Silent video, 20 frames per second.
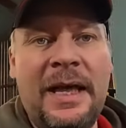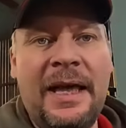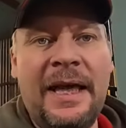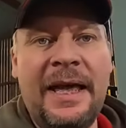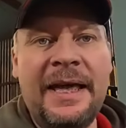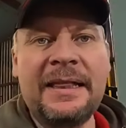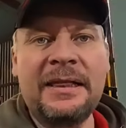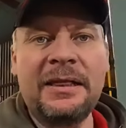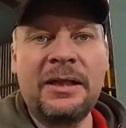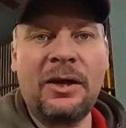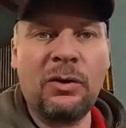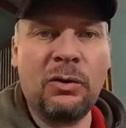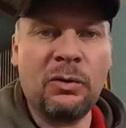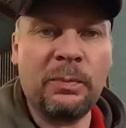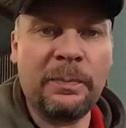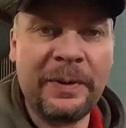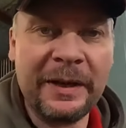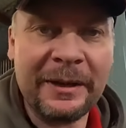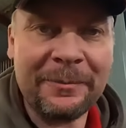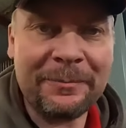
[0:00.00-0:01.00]
Hello
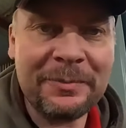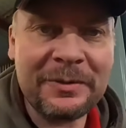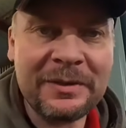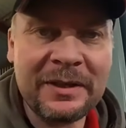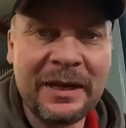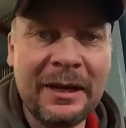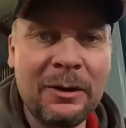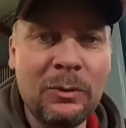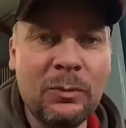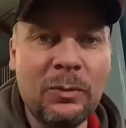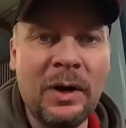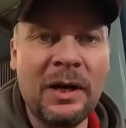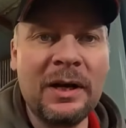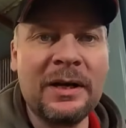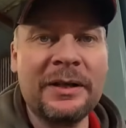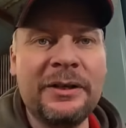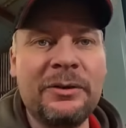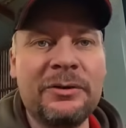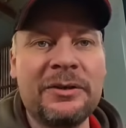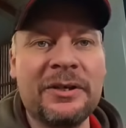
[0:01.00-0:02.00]
peeps, how are
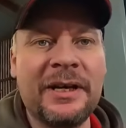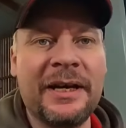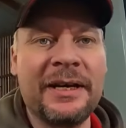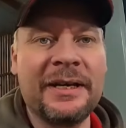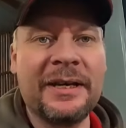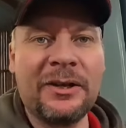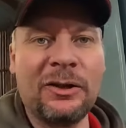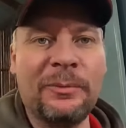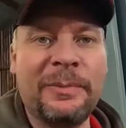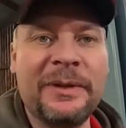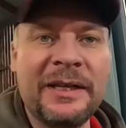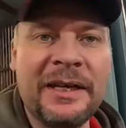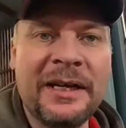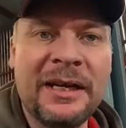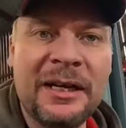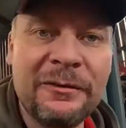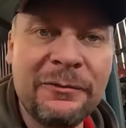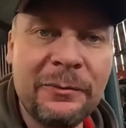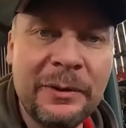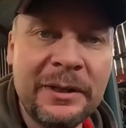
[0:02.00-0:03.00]
you today? Hillbilly
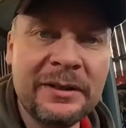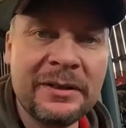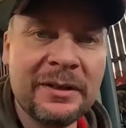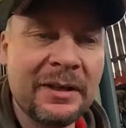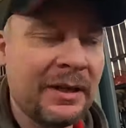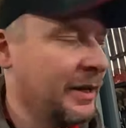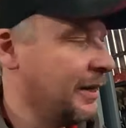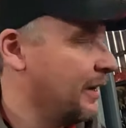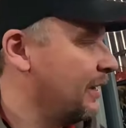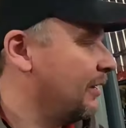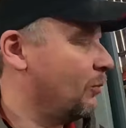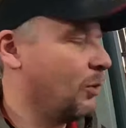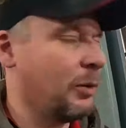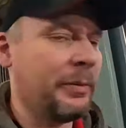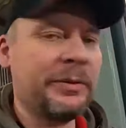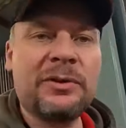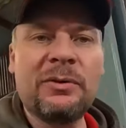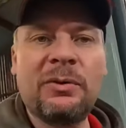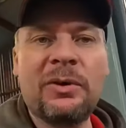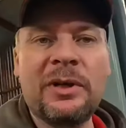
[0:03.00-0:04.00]
Halfwit. What we're
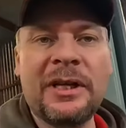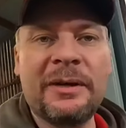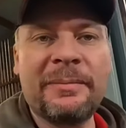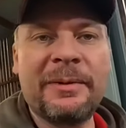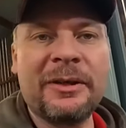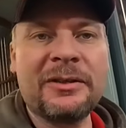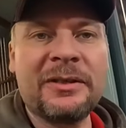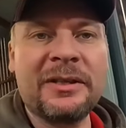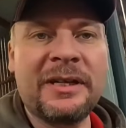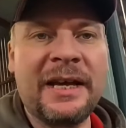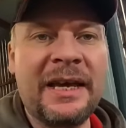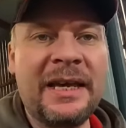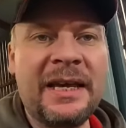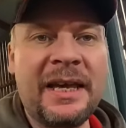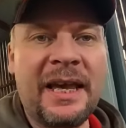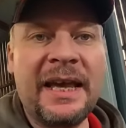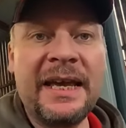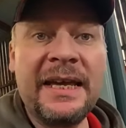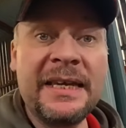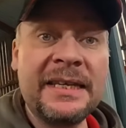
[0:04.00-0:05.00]
talking about today
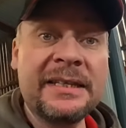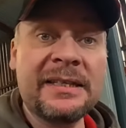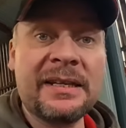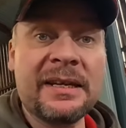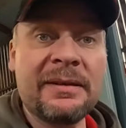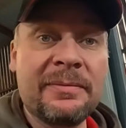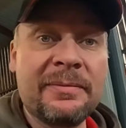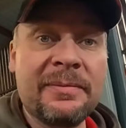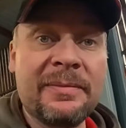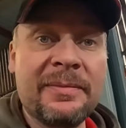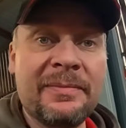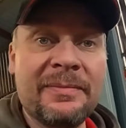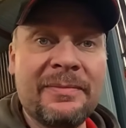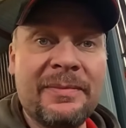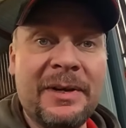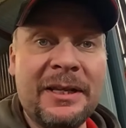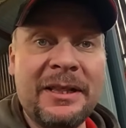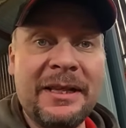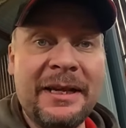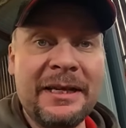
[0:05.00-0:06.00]
is
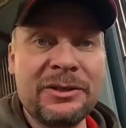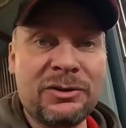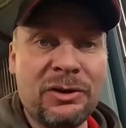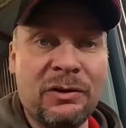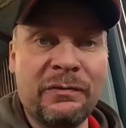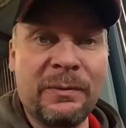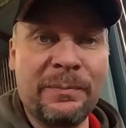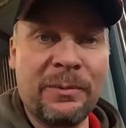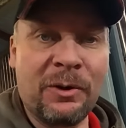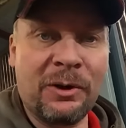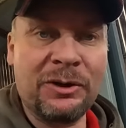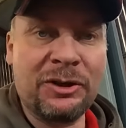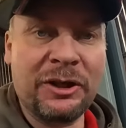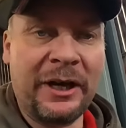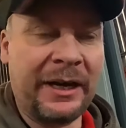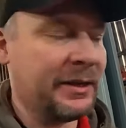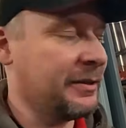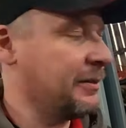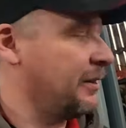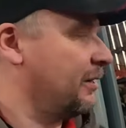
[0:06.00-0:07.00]
my Landrover
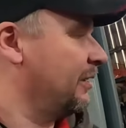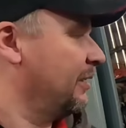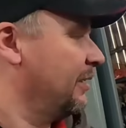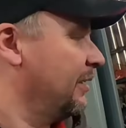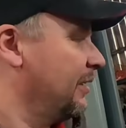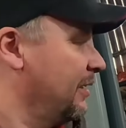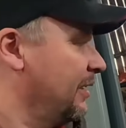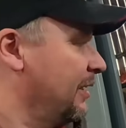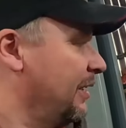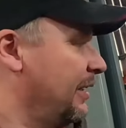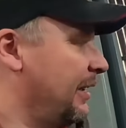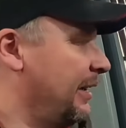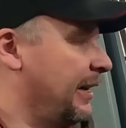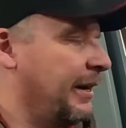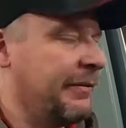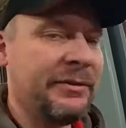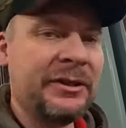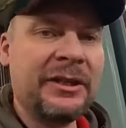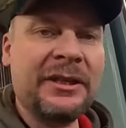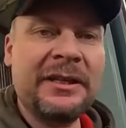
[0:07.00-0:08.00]
project. I
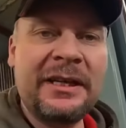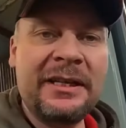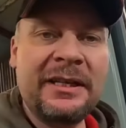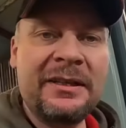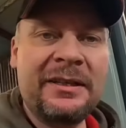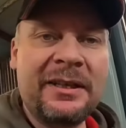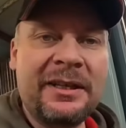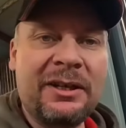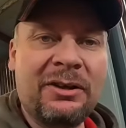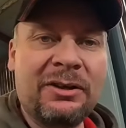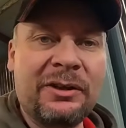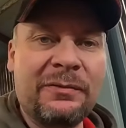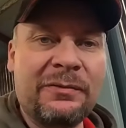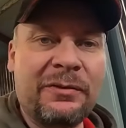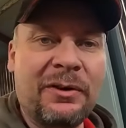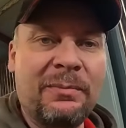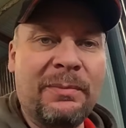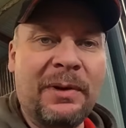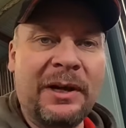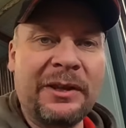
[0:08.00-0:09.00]
haven't done anything on it for
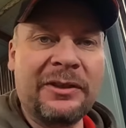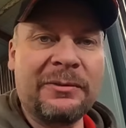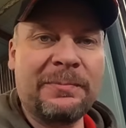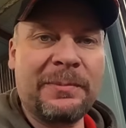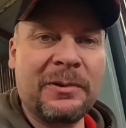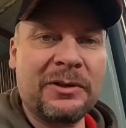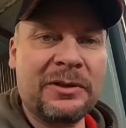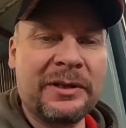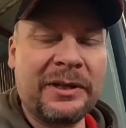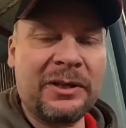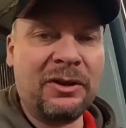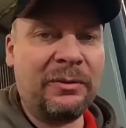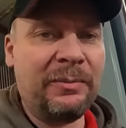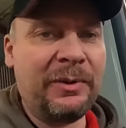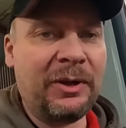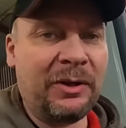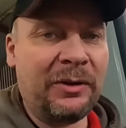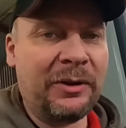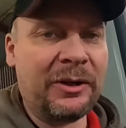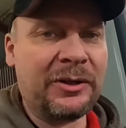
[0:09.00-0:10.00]
a month because I've got to be
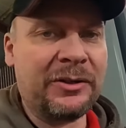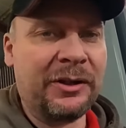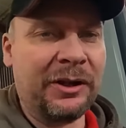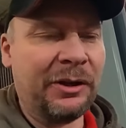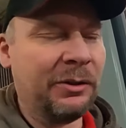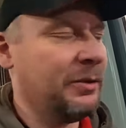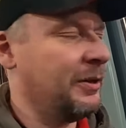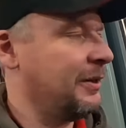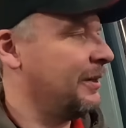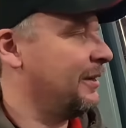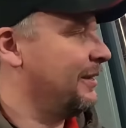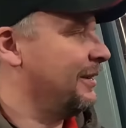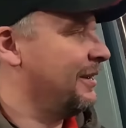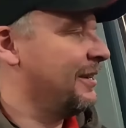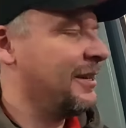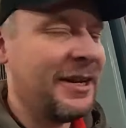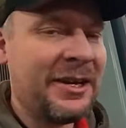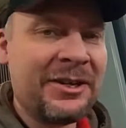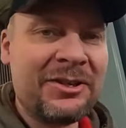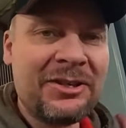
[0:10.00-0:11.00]
honest with you,
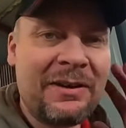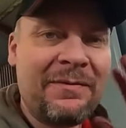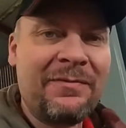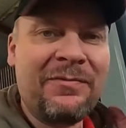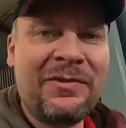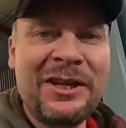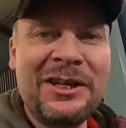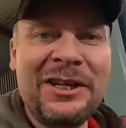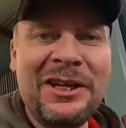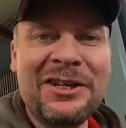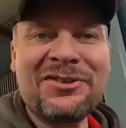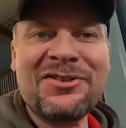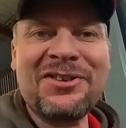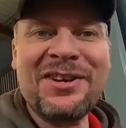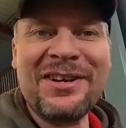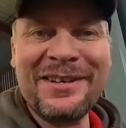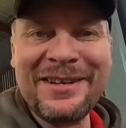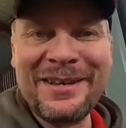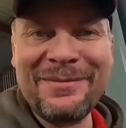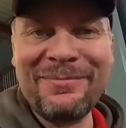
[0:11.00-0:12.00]
something is
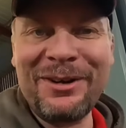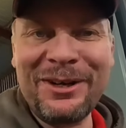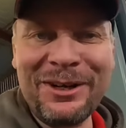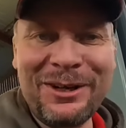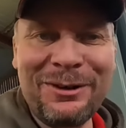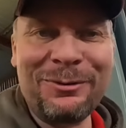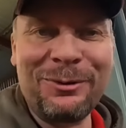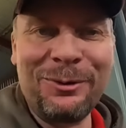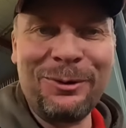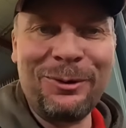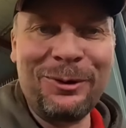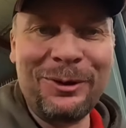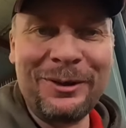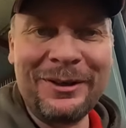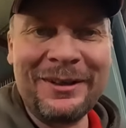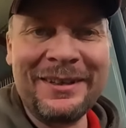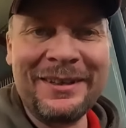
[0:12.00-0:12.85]
sticking in my craw